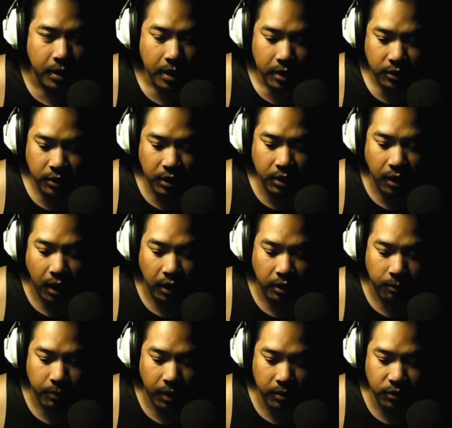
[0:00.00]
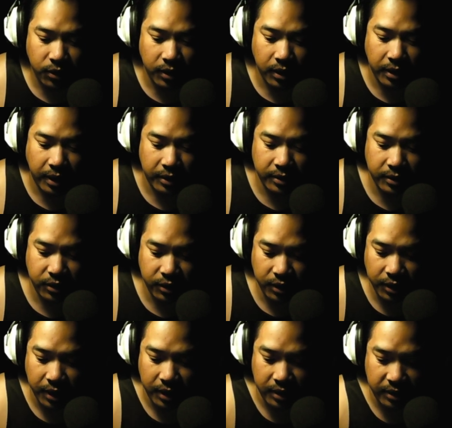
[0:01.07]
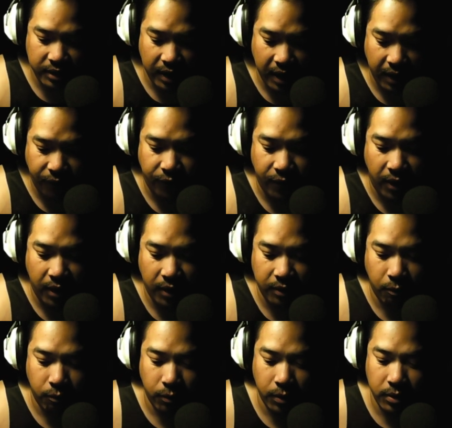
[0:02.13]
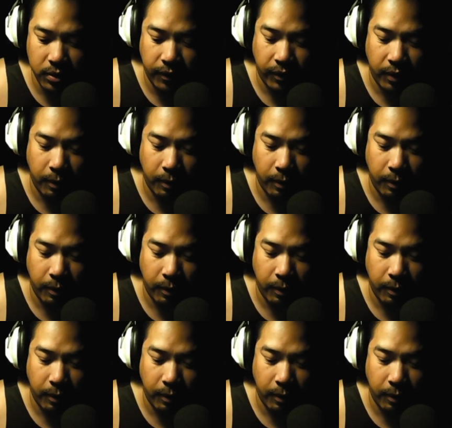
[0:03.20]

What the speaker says: She talked the most. She did not follow the rules of